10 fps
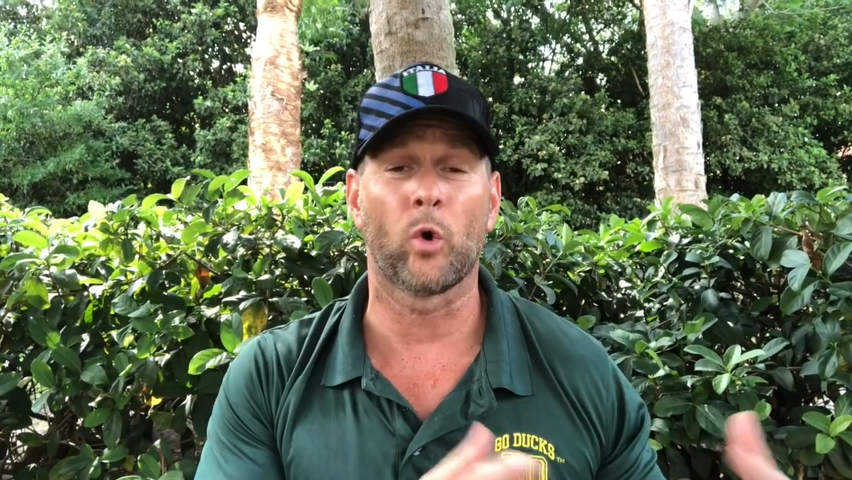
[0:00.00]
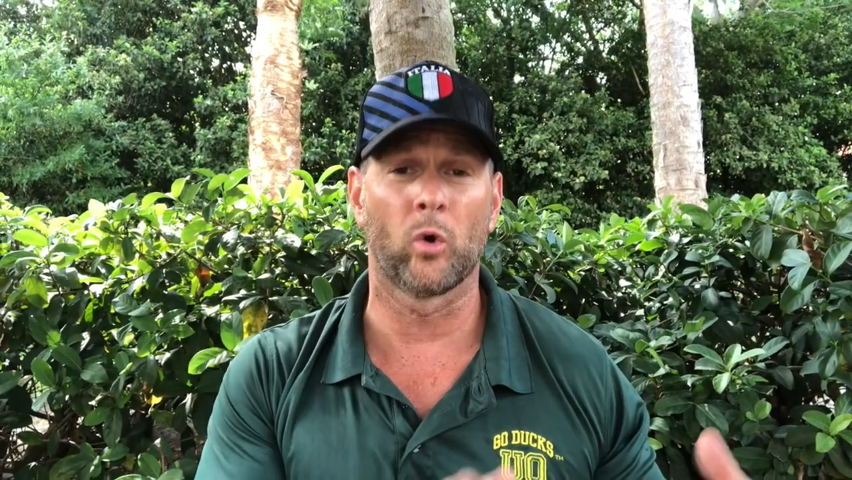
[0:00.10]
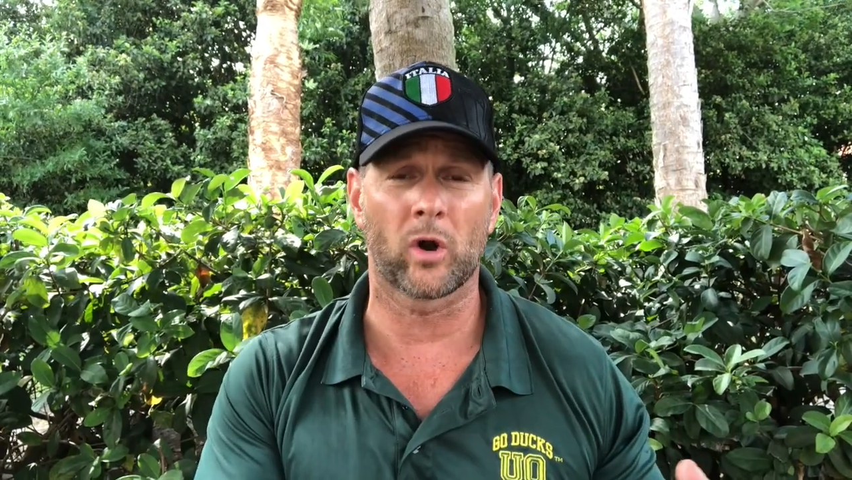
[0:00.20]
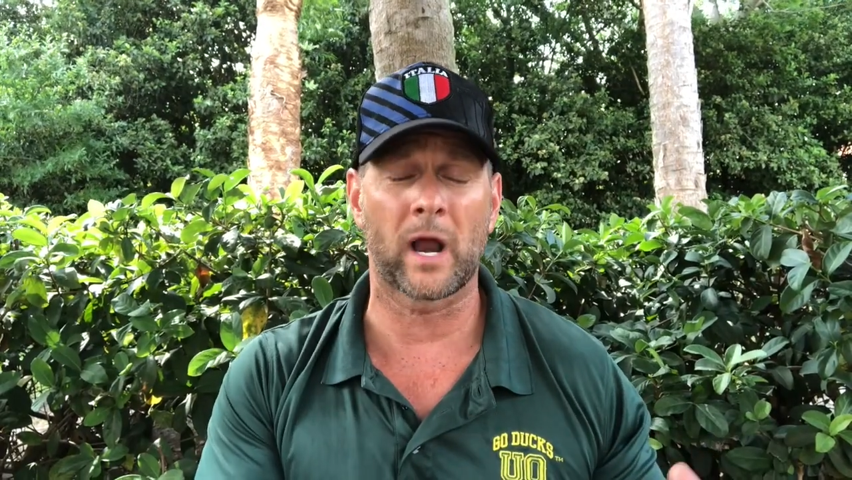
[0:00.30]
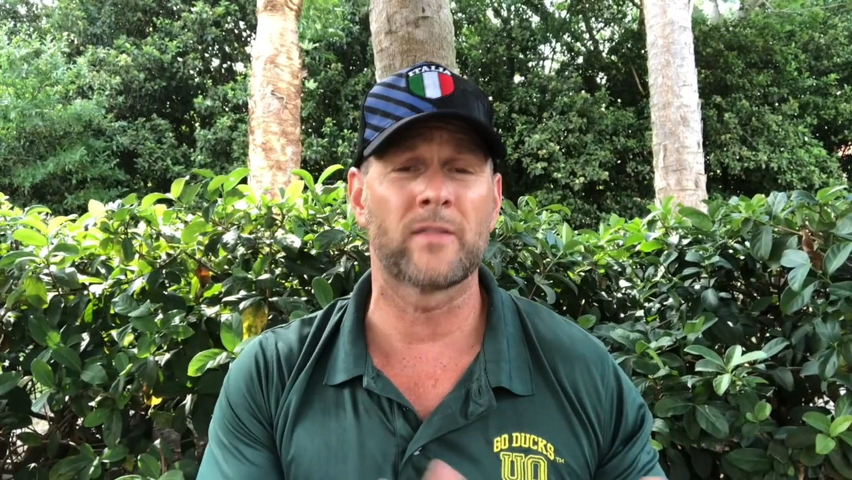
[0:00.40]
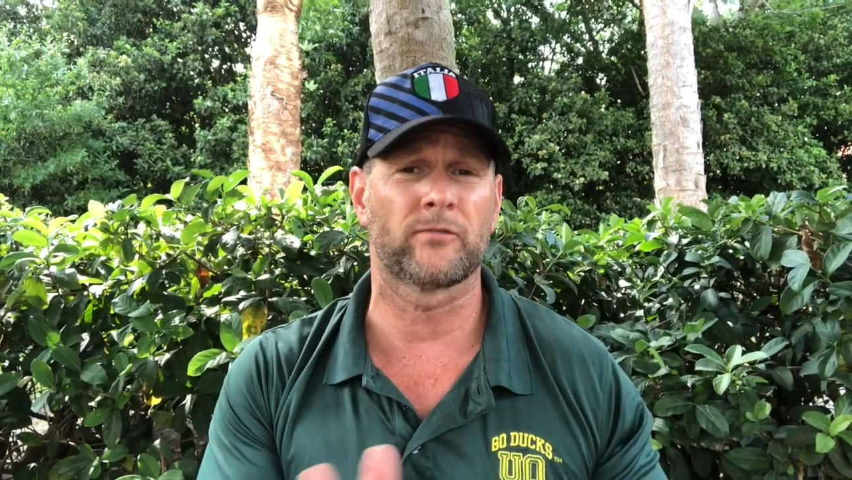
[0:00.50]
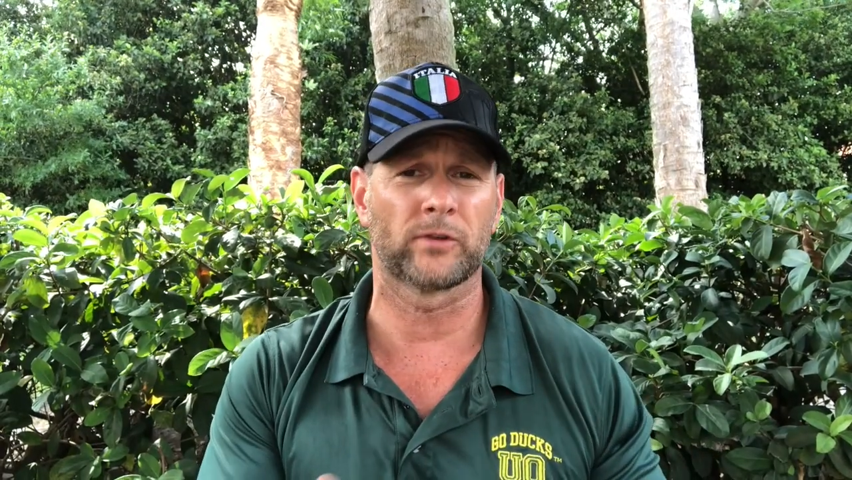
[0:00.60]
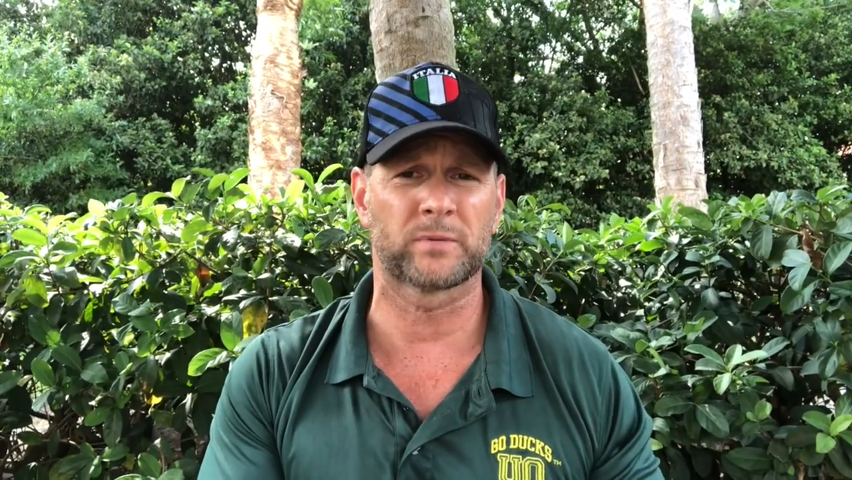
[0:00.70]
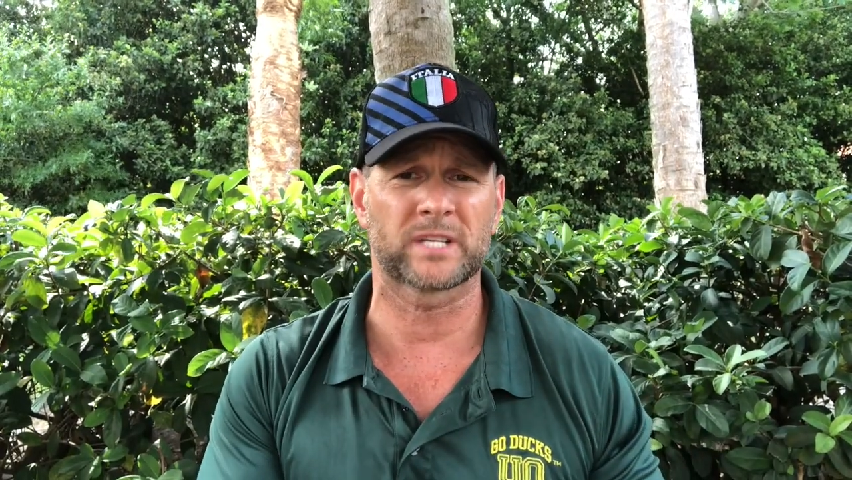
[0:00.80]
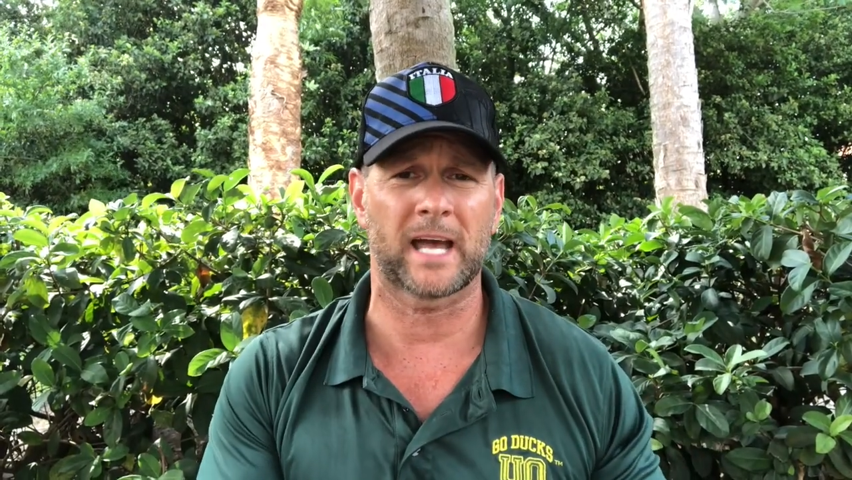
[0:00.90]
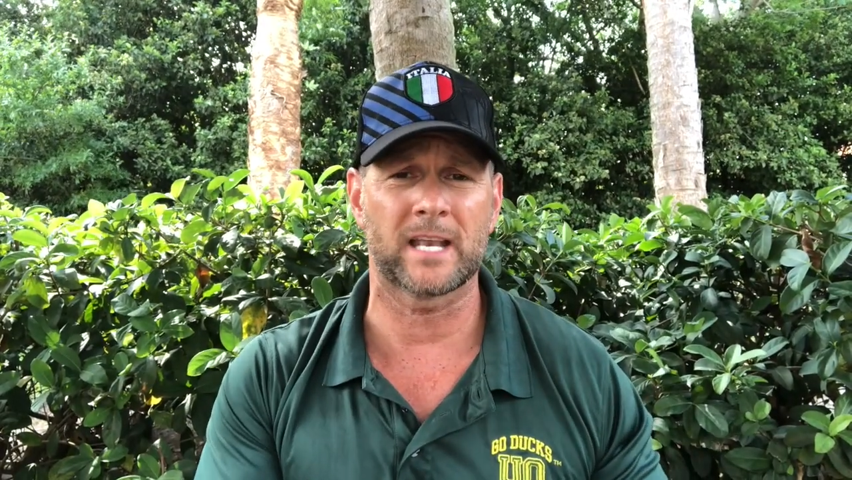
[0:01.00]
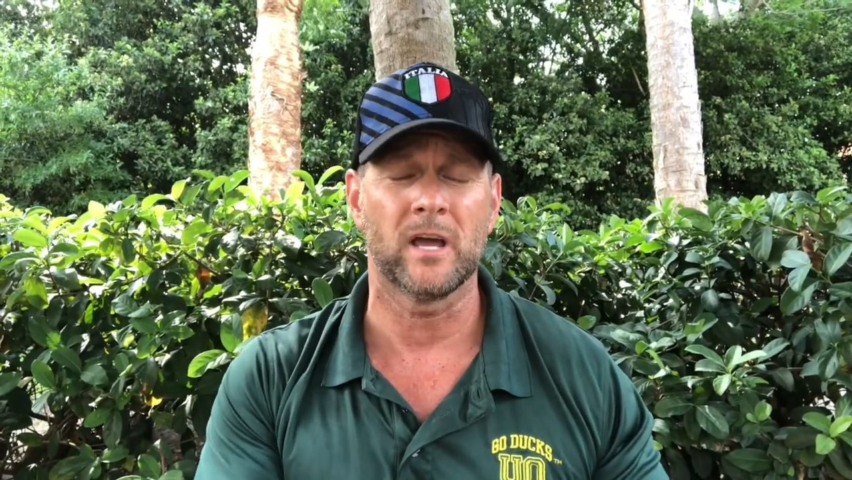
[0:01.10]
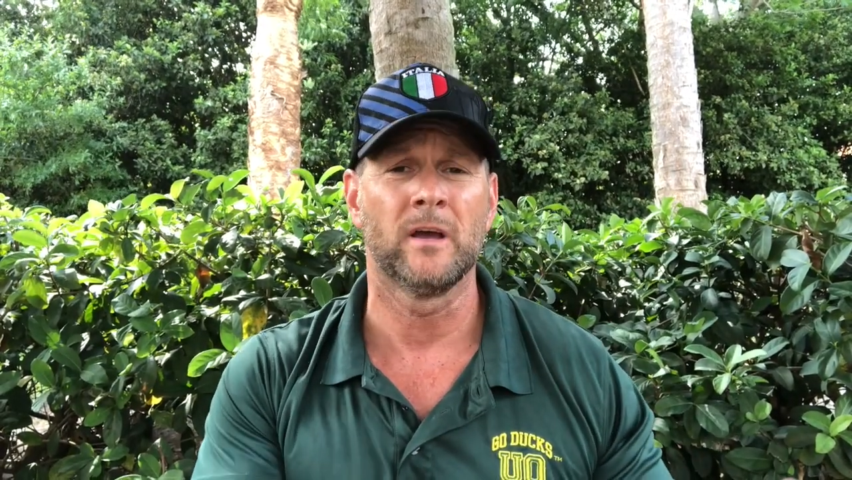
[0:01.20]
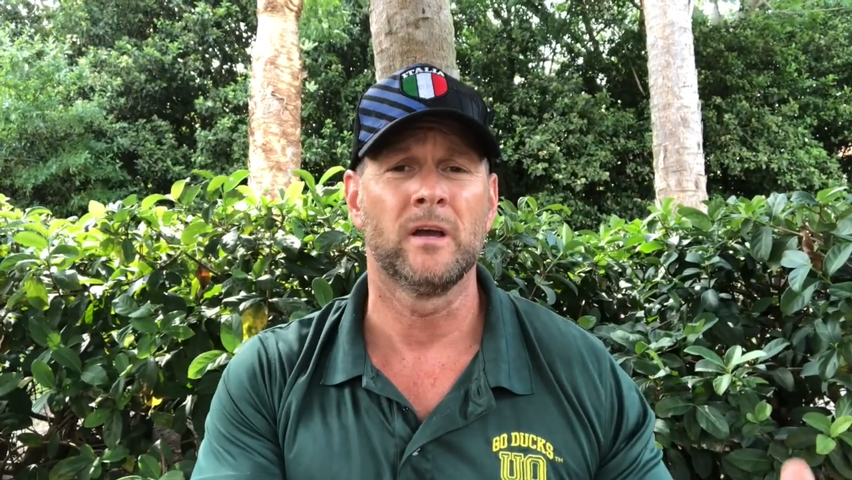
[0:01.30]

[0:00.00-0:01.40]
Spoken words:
or on the flip side,